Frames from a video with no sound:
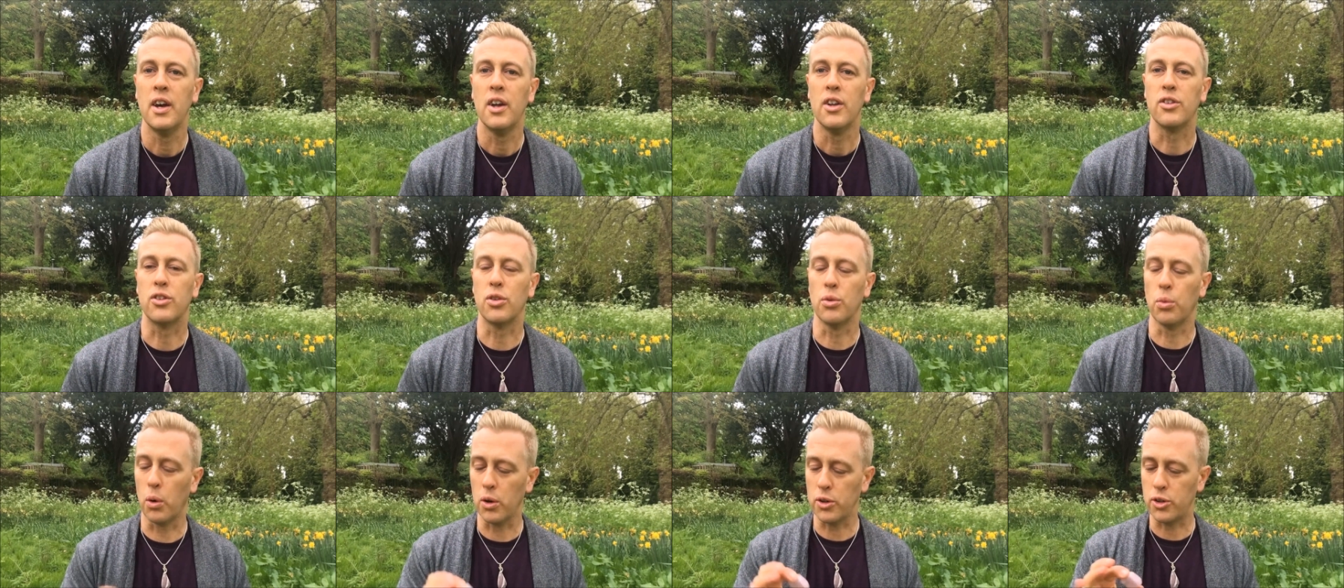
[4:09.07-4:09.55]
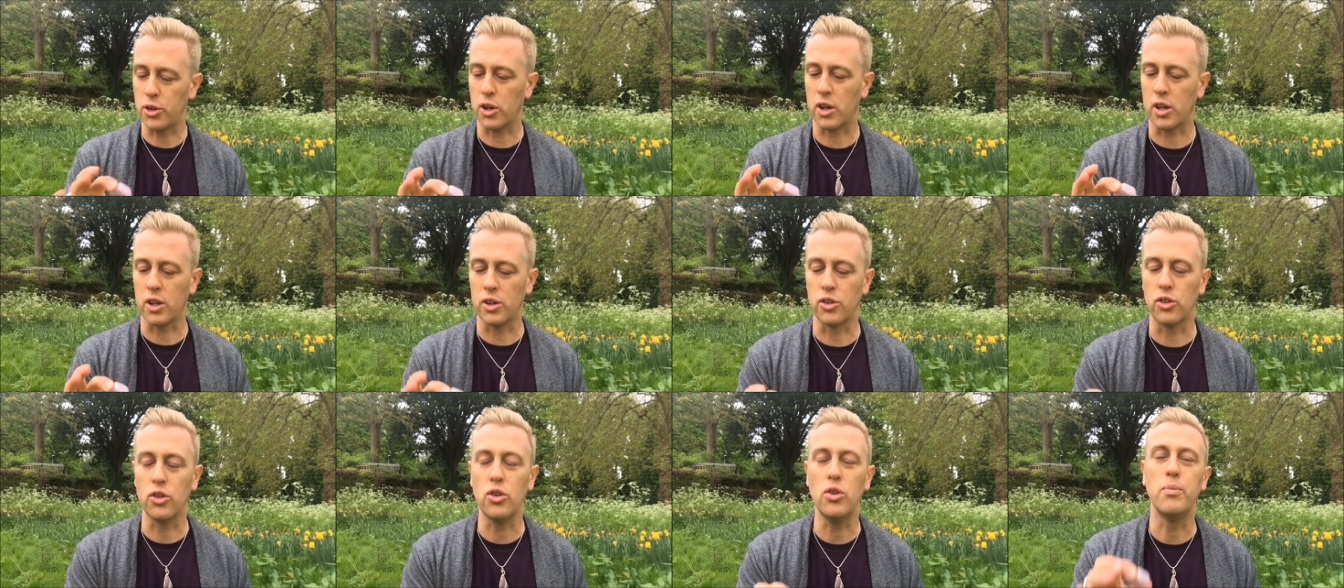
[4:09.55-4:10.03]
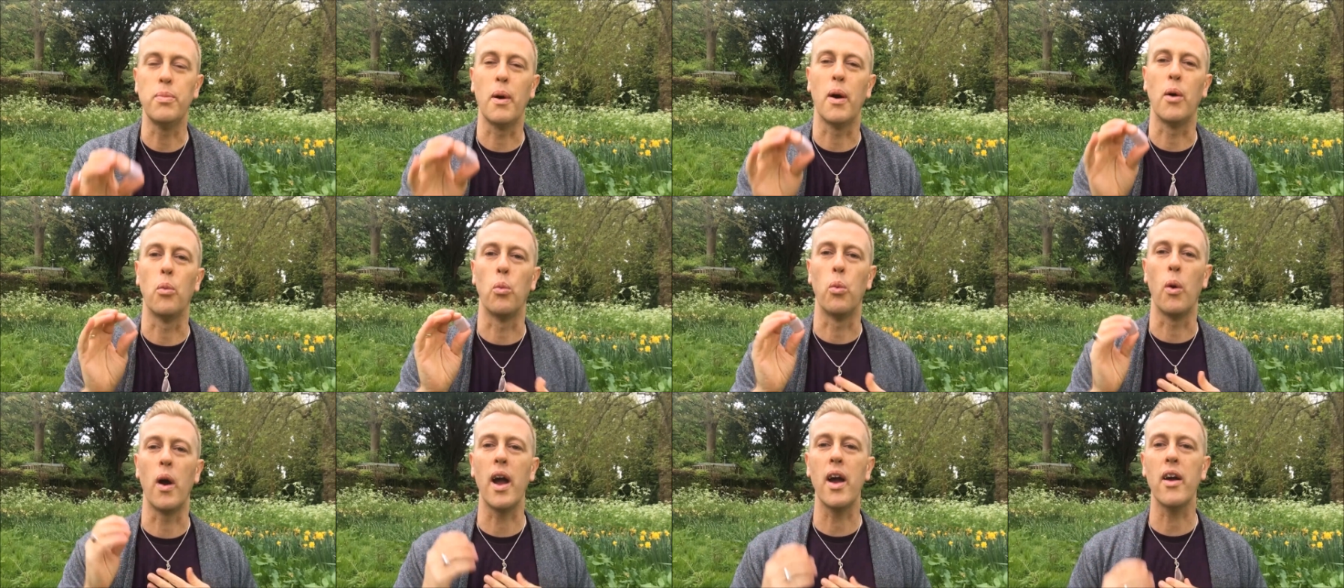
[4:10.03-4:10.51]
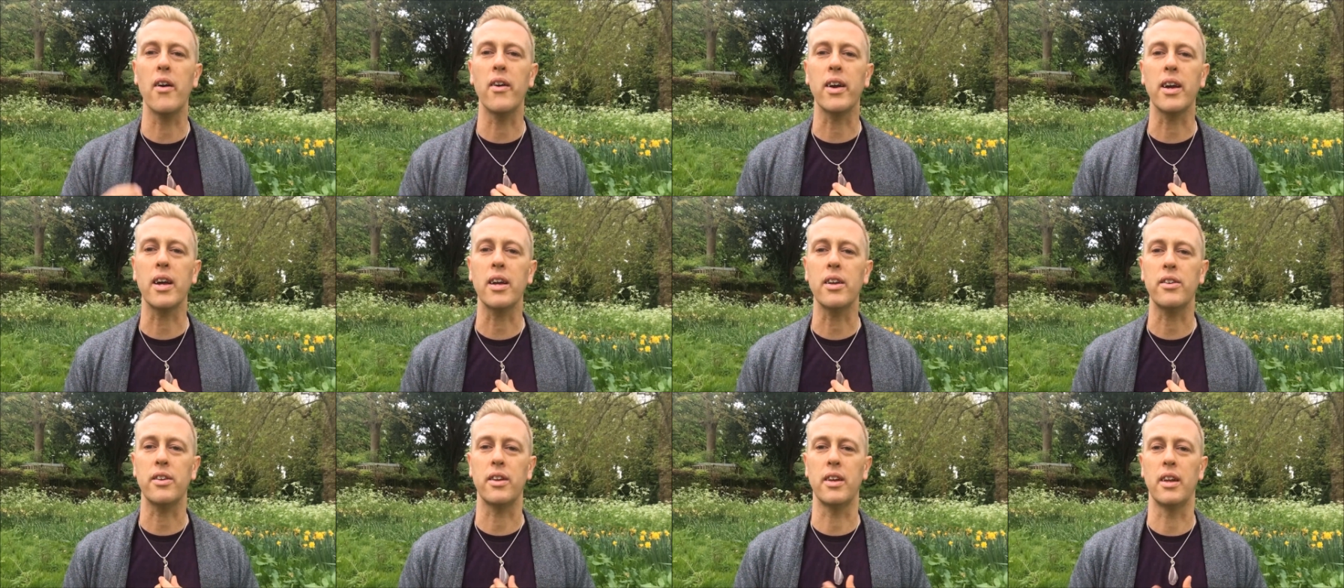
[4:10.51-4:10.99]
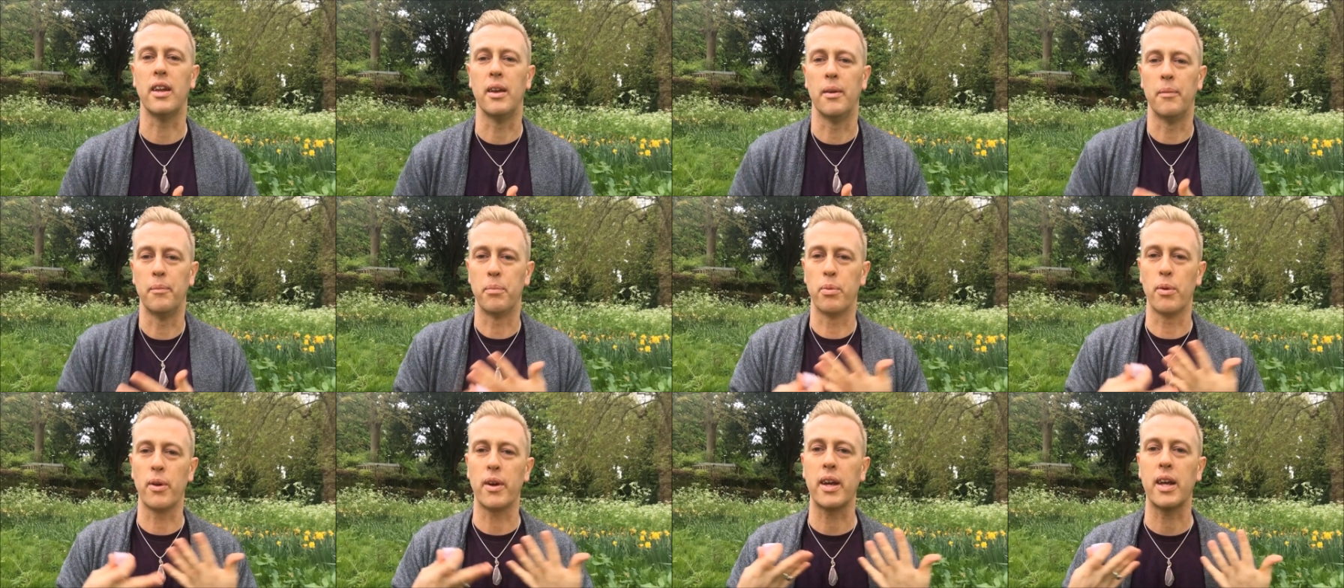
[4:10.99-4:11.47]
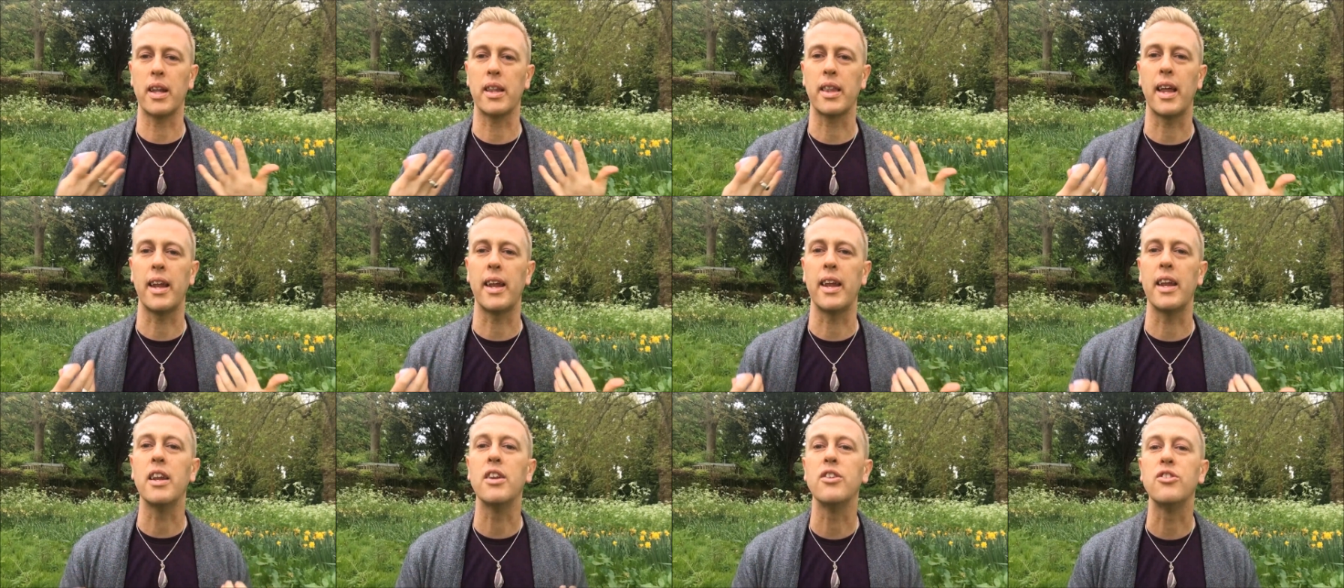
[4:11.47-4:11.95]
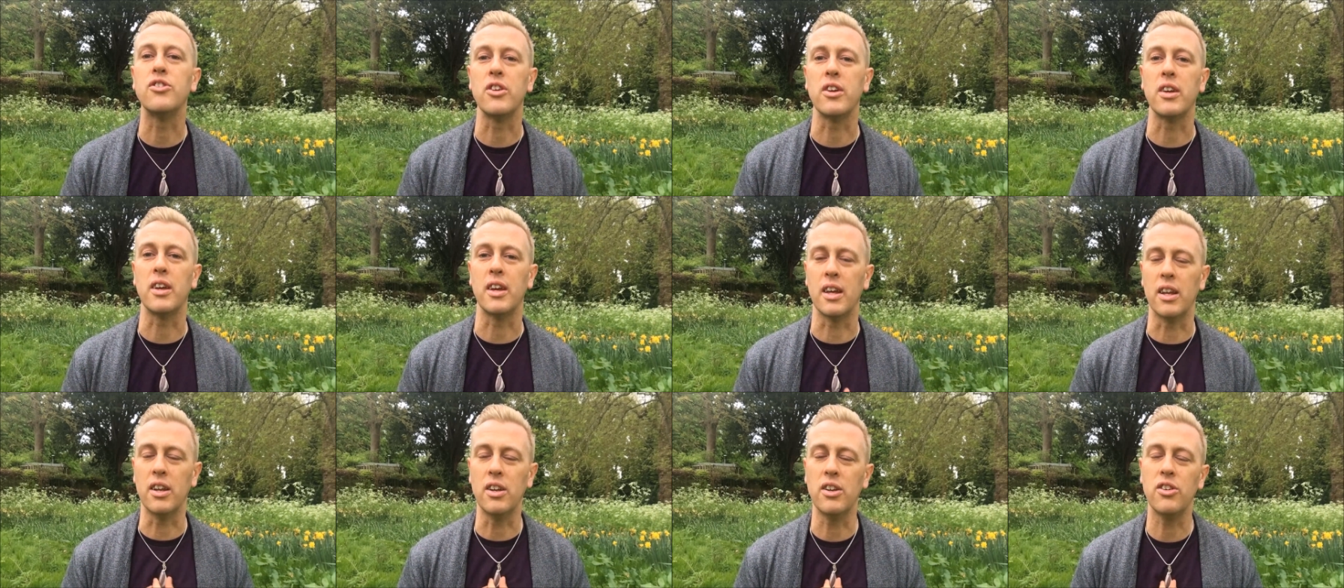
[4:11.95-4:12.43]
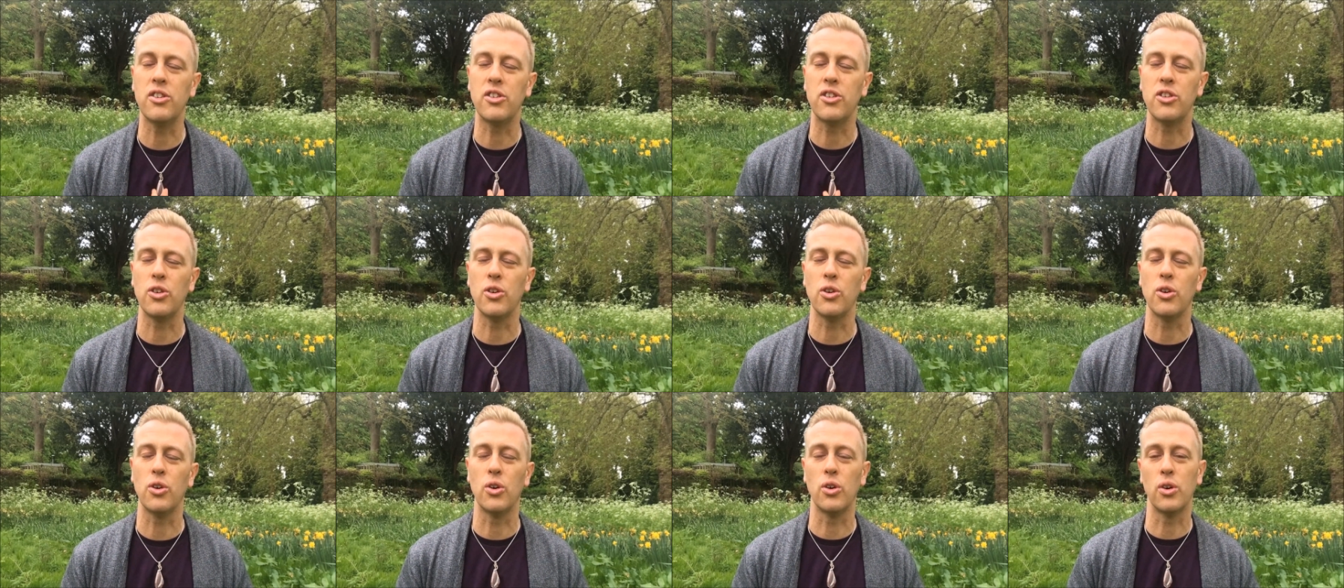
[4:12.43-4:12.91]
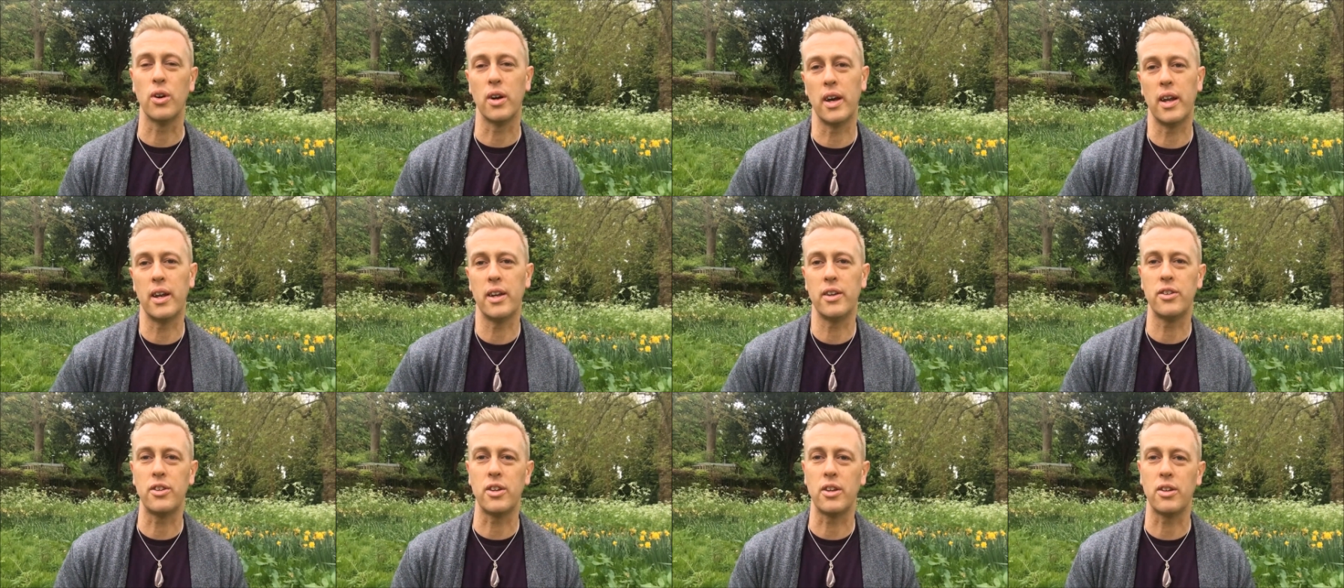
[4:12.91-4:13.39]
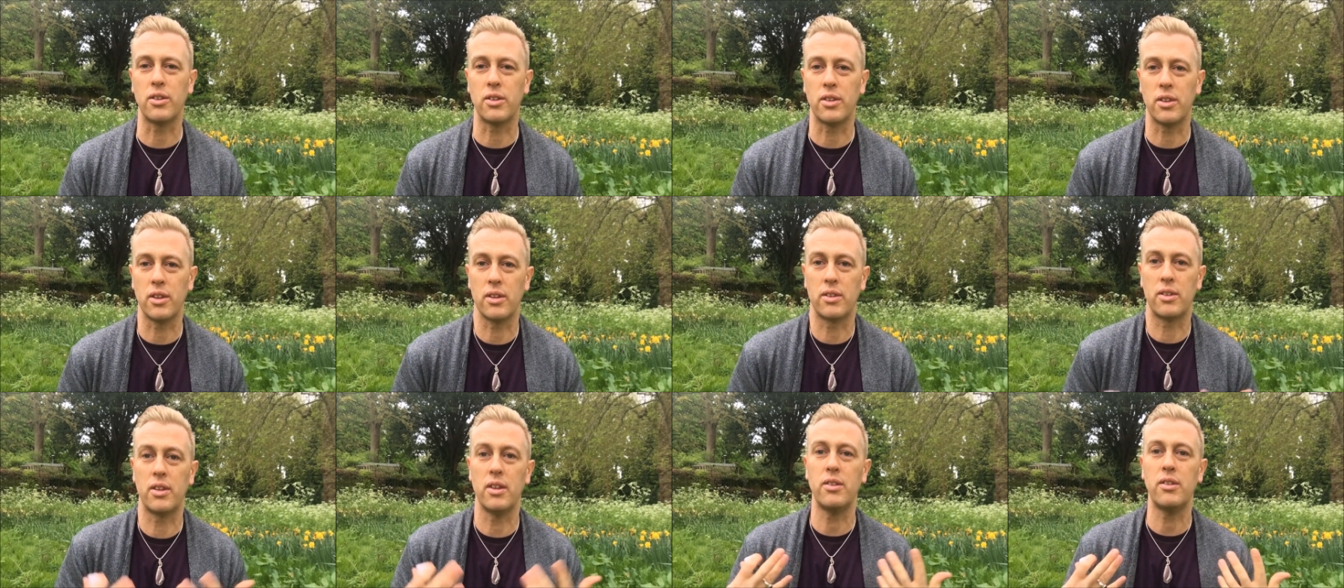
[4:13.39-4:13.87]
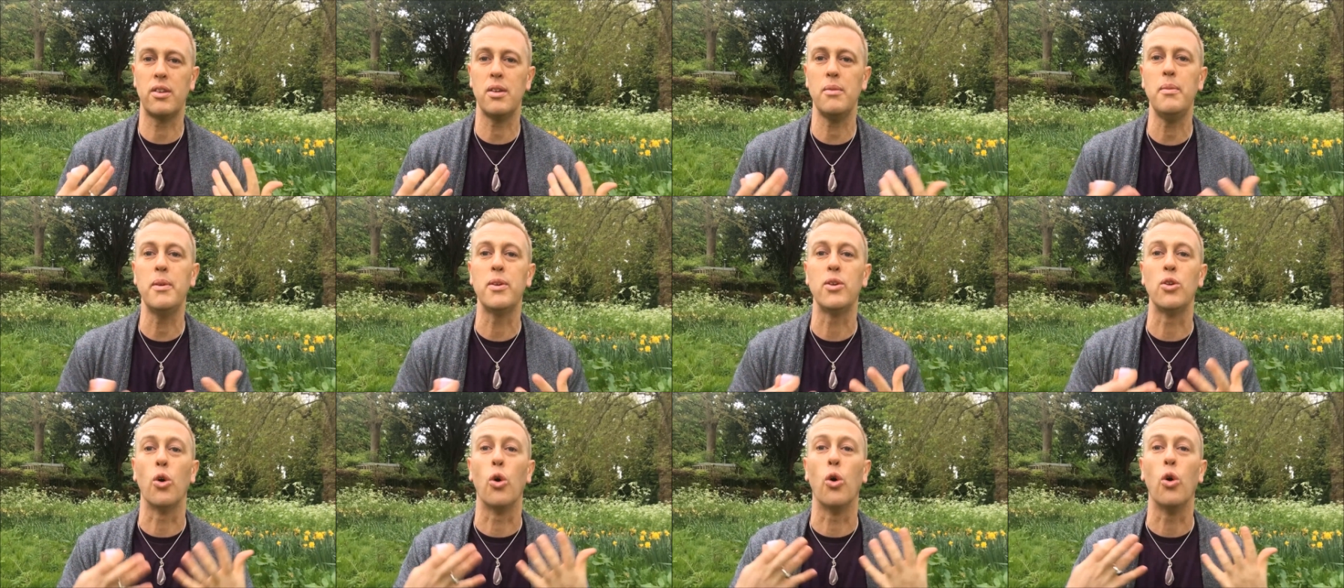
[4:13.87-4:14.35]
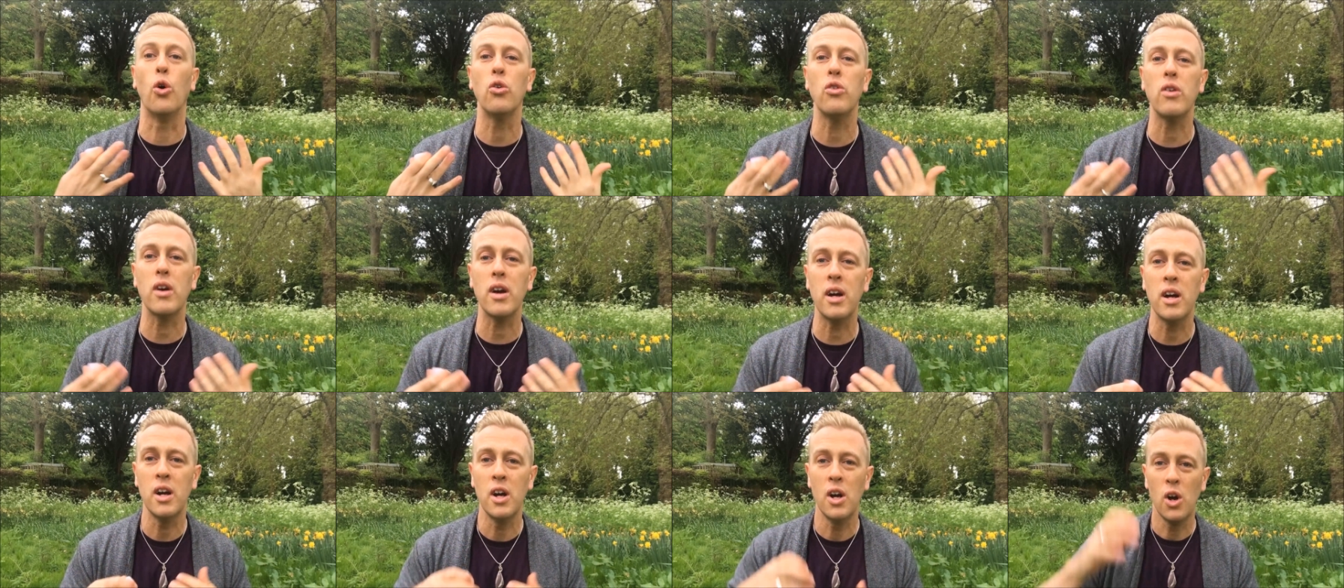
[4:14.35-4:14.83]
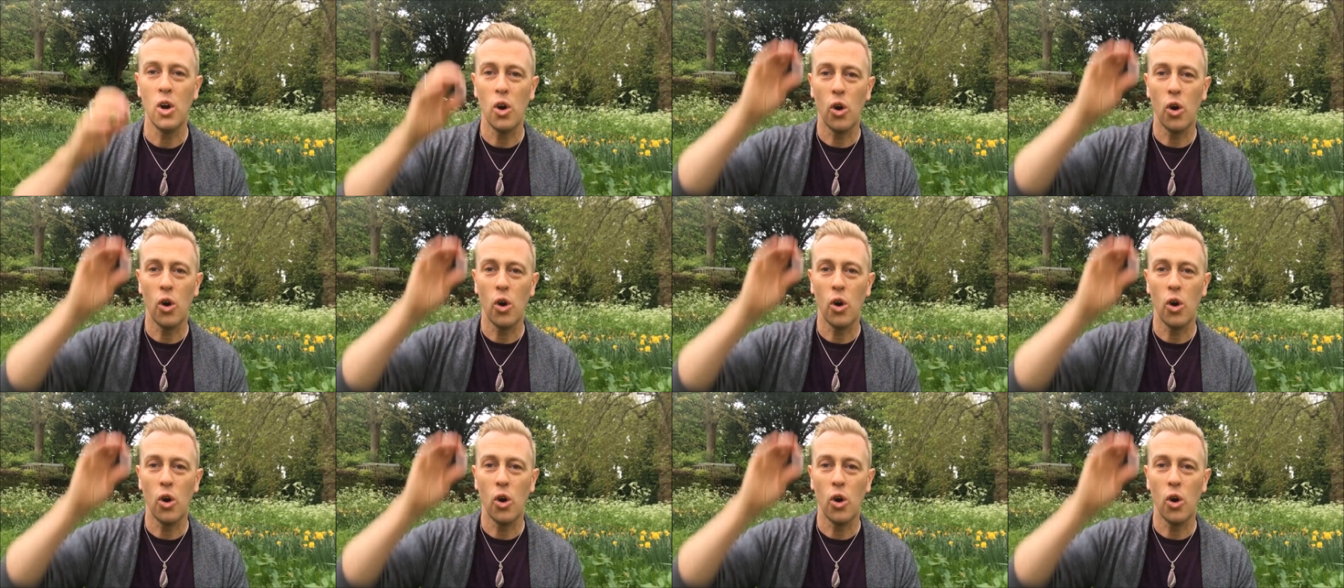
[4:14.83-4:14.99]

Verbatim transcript: So what you can do by wearing it and bringing that energy into your energy system and your aura